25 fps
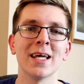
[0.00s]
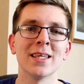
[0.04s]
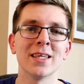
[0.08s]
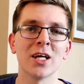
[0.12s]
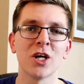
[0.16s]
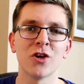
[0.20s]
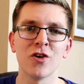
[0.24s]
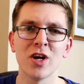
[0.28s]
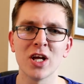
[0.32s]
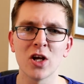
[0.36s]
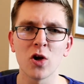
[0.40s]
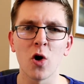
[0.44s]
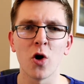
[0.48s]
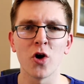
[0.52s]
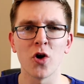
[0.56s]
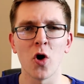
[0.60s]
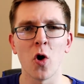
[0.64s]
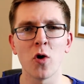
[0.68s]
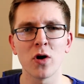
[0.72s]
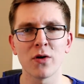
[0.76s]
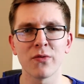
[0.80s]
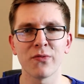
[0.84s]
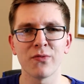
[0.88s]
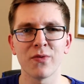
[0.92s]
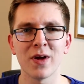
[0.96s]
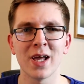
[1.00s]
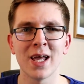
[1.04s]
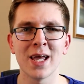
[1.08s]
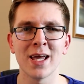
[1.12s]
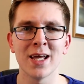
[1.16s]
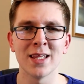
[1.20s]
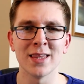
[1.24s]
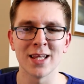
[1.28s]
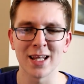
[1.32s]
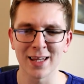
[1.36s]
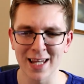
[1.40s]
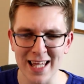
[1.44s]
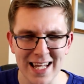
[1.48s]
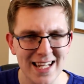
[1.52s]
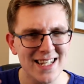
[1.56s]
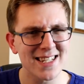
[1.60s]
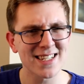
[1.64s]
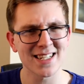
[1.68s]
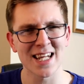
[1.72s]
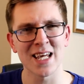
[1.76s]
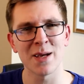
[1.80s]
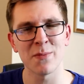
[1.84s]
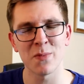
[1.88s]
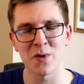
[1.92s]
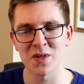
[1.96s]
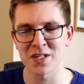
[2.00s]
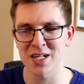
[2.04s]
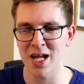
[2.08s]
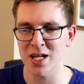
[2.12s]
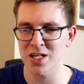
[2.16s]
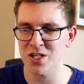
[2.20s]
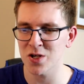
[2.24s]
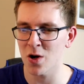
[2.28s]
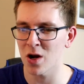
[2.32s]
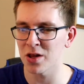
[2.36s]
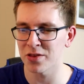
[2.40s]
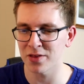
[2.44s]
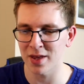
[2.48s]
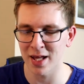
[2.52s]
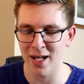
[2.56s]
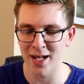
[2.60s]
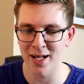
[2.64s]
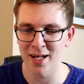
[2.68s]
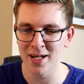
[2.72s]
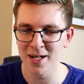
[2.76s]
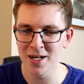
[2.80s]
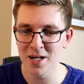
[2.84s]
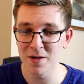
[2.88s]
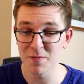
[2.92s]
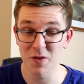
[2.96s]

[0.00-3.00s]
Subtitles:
and the great choreography and the lightsabers, that sort of thing.